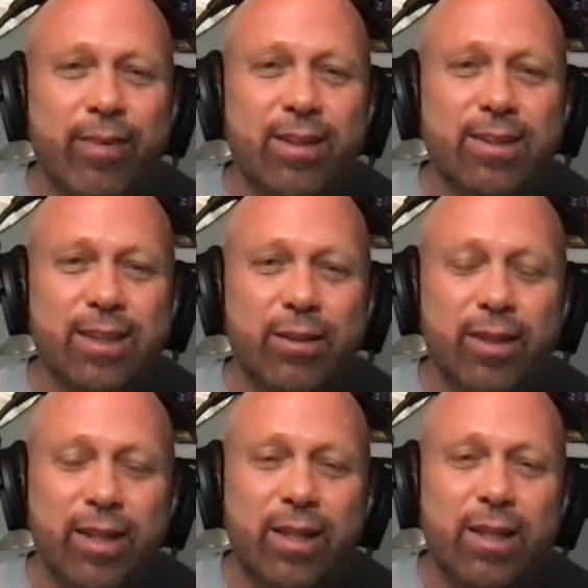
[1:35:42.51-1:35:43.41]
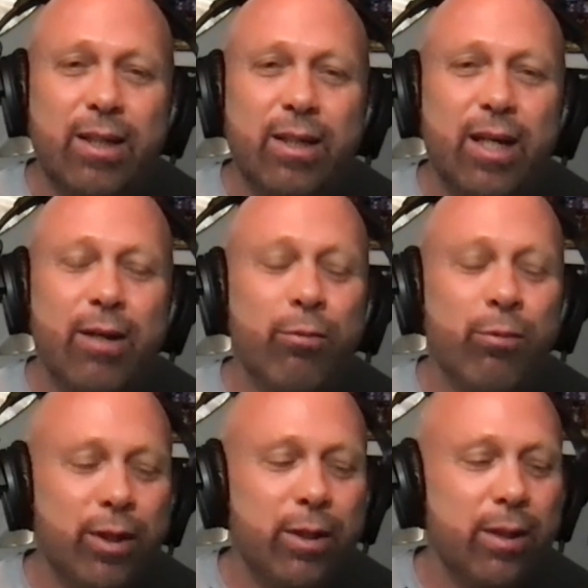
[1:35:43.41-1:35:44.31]
so i
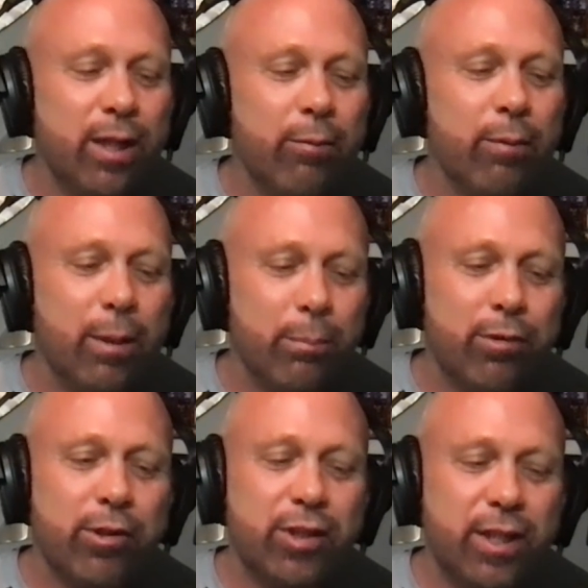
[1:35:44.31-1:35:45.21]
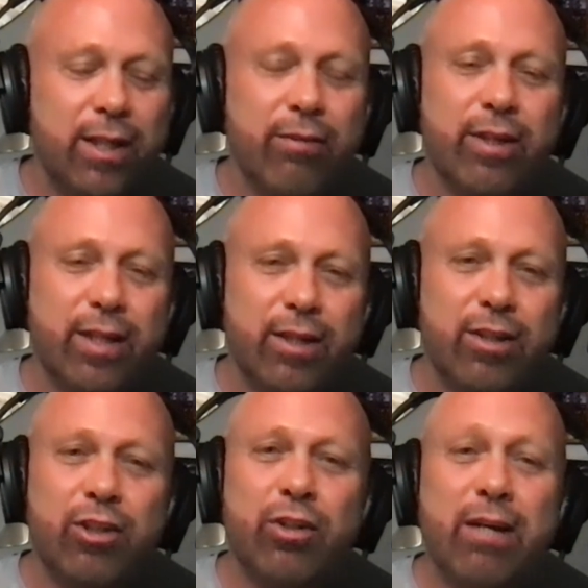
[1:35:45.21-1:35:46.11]
really yeah. I, I, appreciate everything
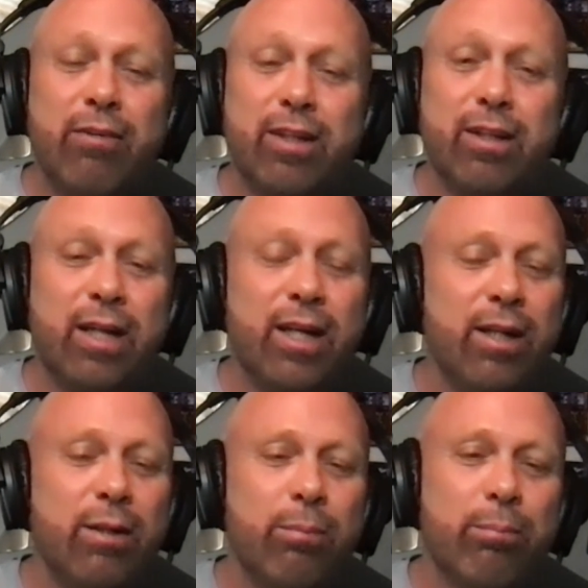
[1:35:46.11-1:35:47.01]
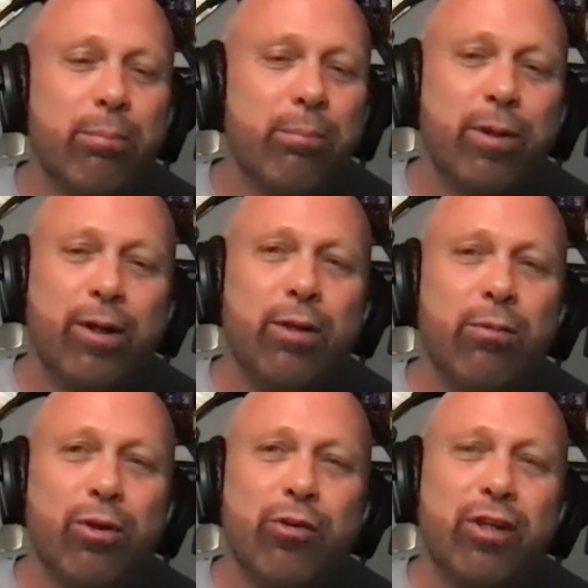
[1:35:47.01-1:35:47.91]
did you have any, any parting
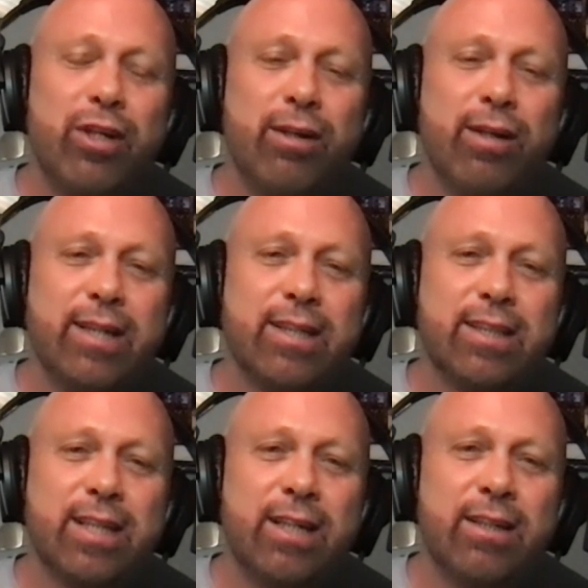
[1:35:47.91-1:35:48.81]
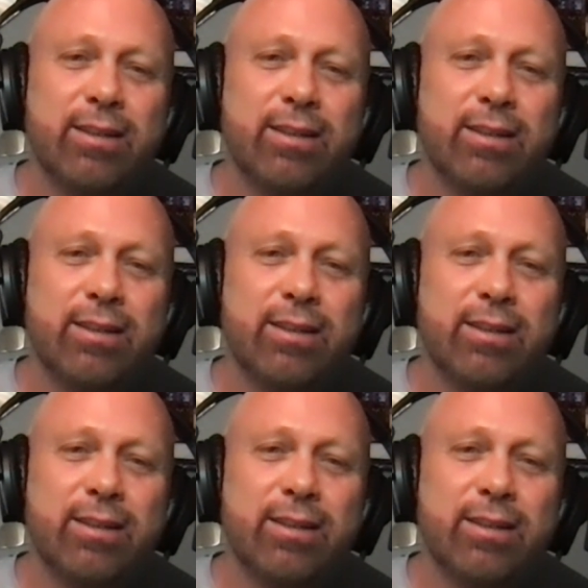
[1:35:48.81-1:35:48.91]
words that you'd like to say?